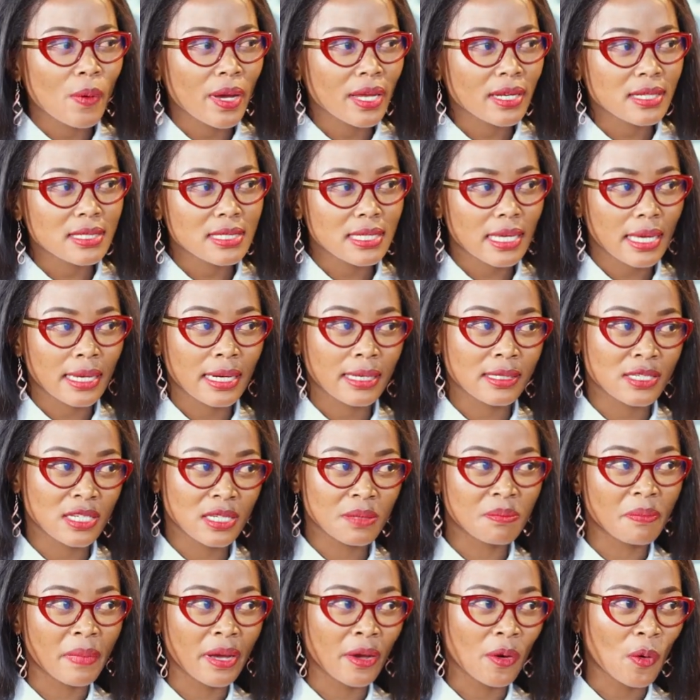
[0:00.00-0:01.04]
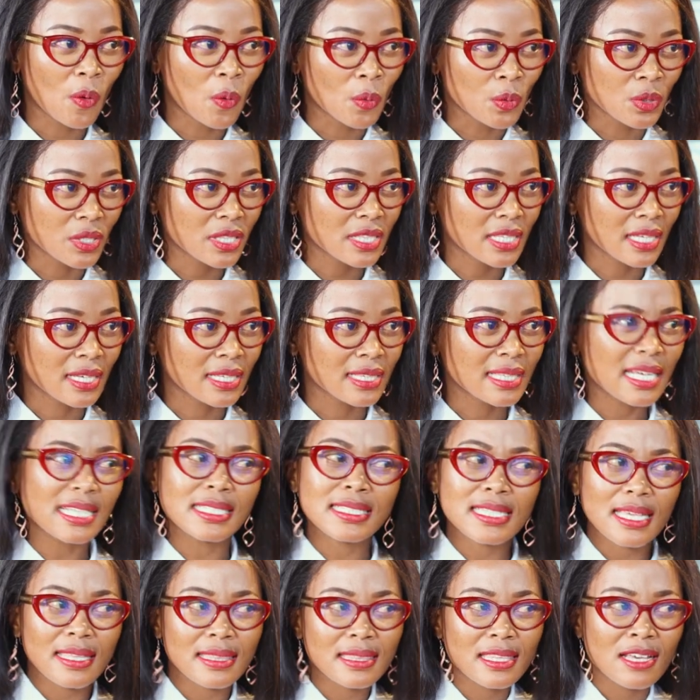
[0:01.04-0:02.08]
went and did my own thing,
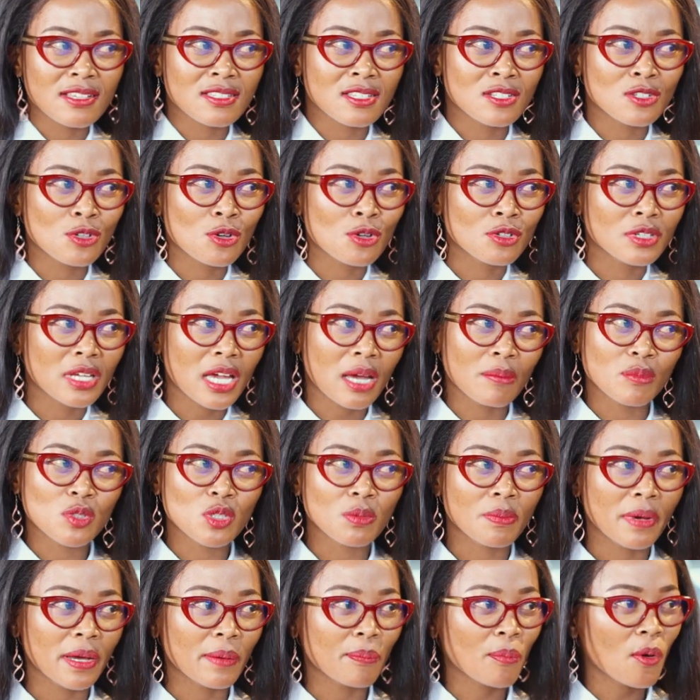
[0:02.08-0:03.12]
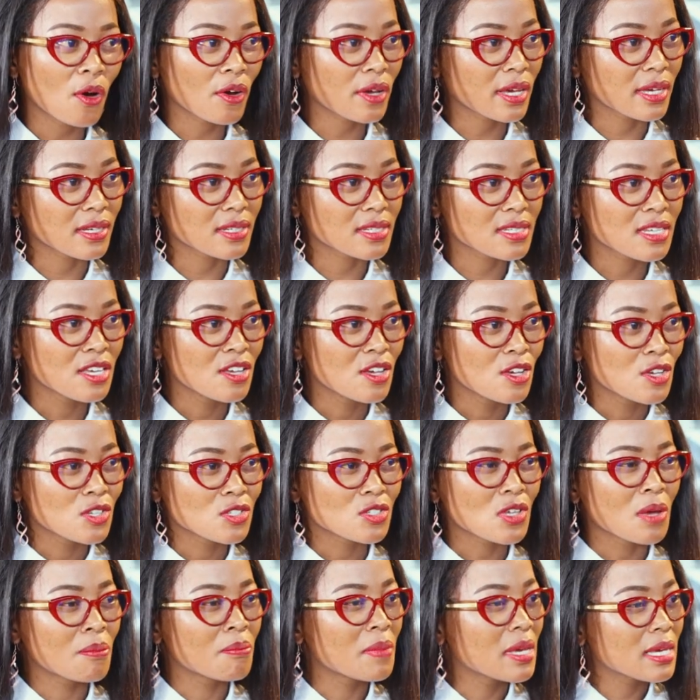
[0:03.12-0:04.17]
that 10,000 could come to my pocket
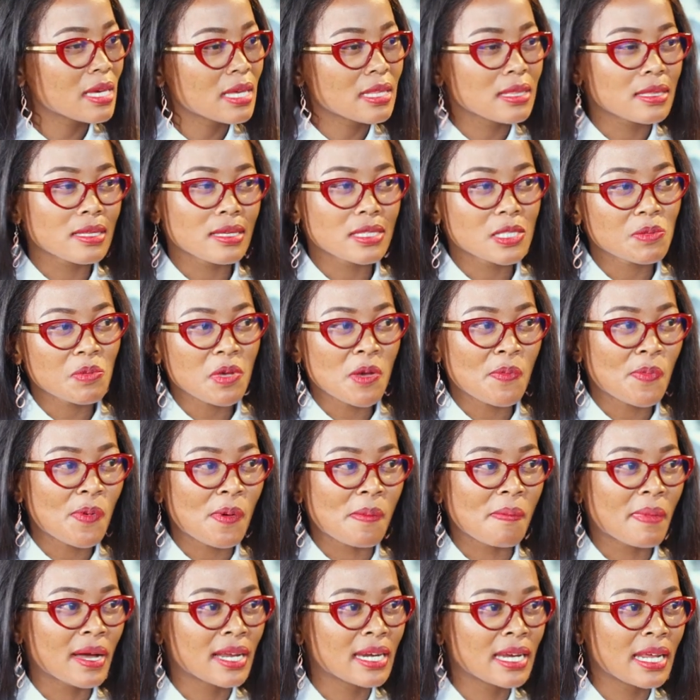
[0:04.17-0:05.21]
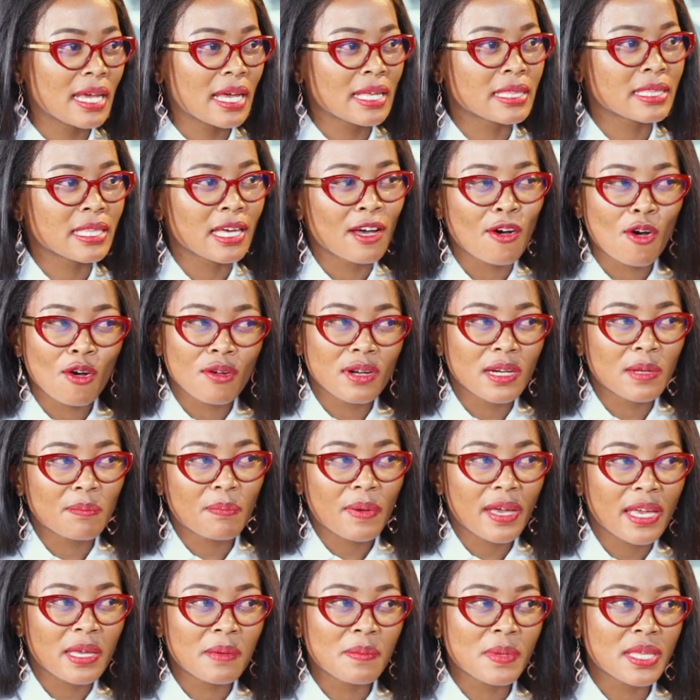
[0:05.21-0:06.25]
so I'm making these people money and they're only
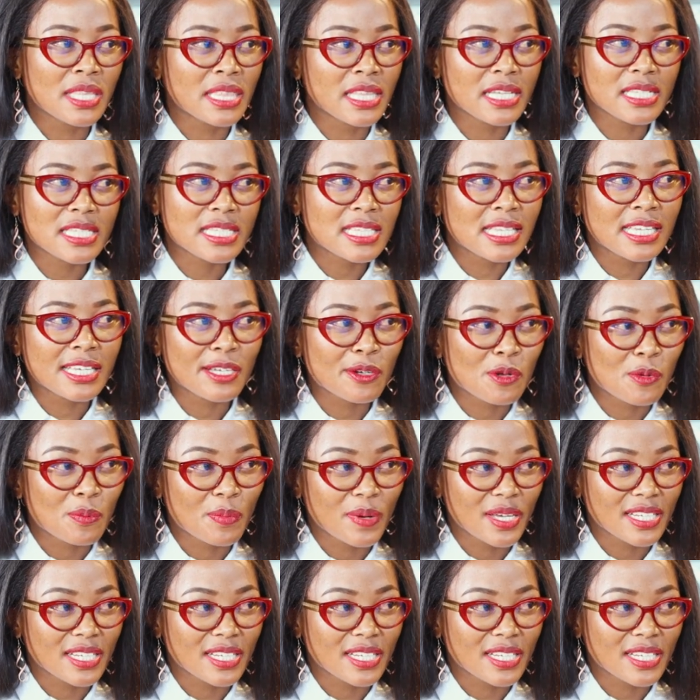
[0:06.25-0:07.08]
paying me this little